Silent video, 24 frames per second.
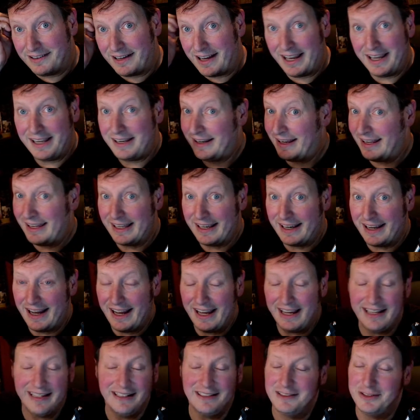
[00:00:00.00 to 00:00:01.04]

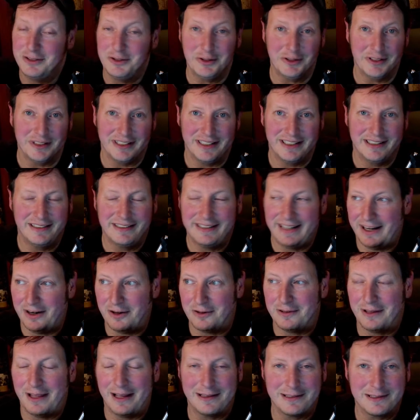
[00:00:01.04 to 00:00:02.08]
I couldn't
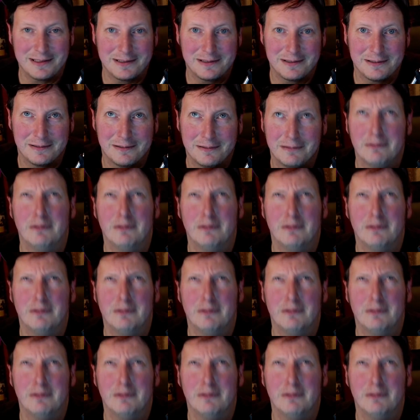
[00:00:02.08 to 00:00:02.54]
care less.